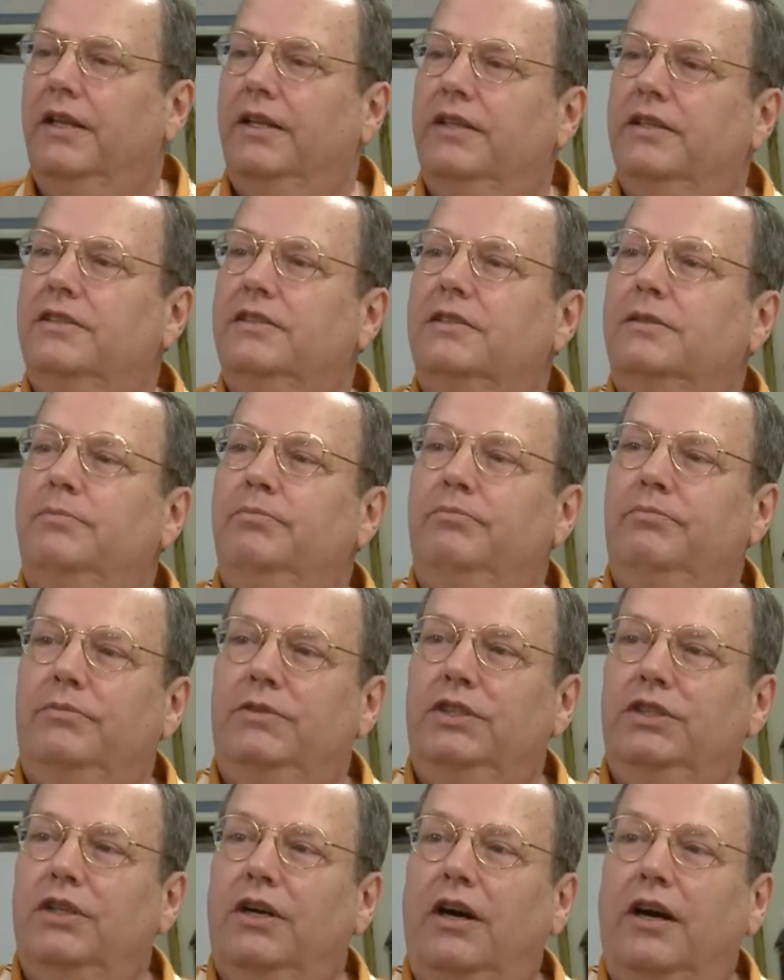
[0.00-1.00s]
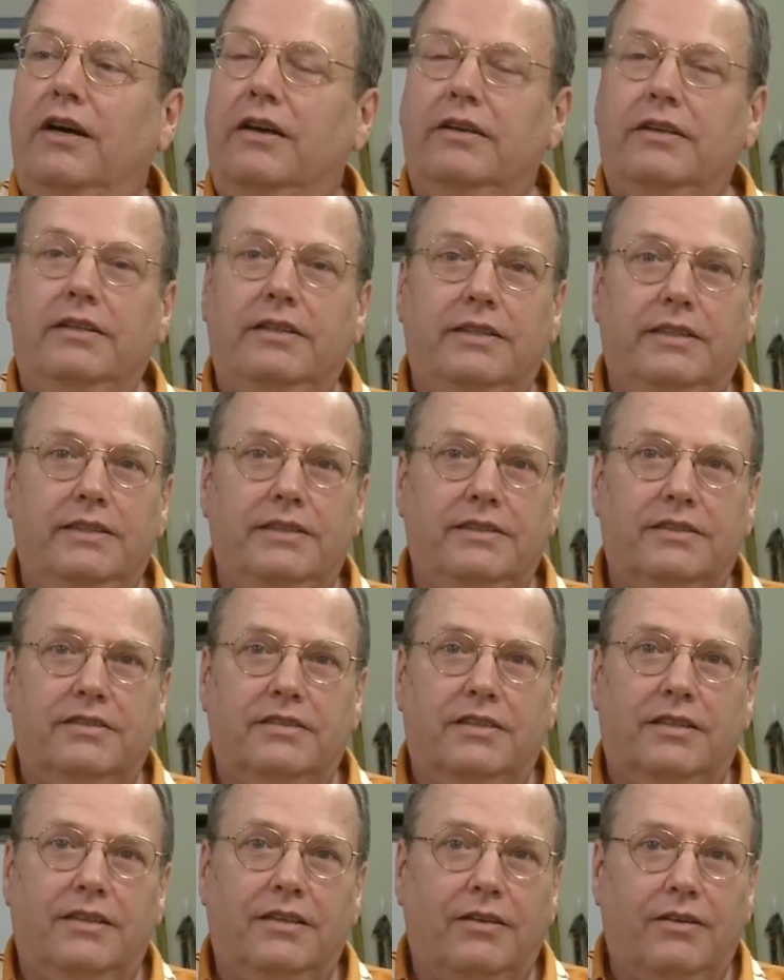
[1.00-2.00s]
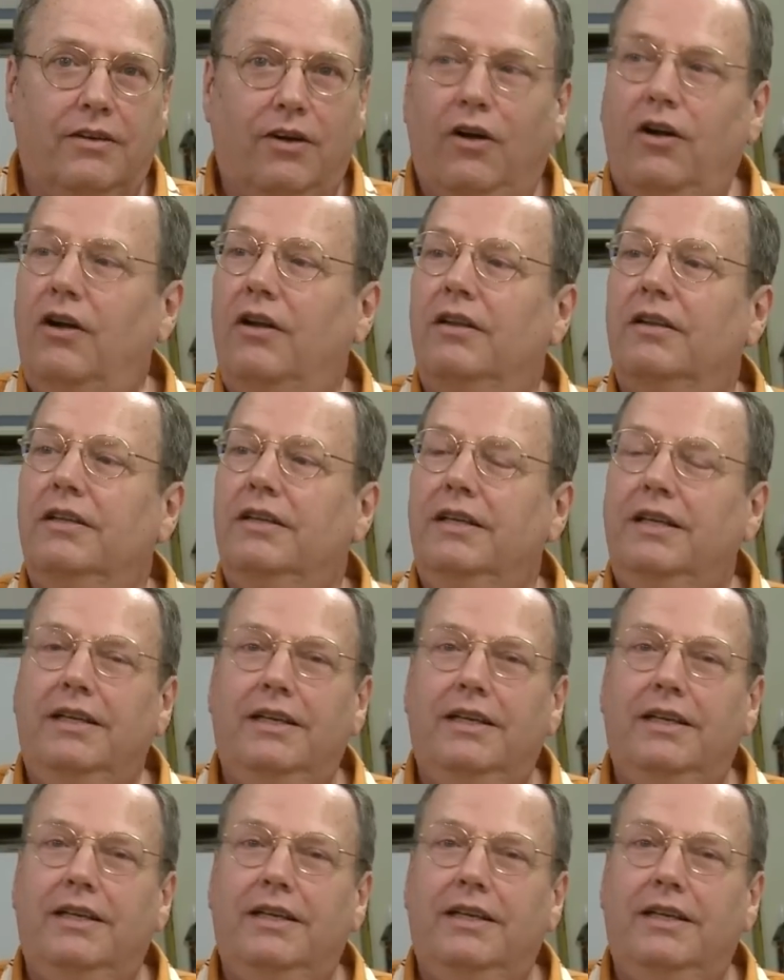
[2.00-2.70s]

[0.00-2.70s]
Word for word: This jar is all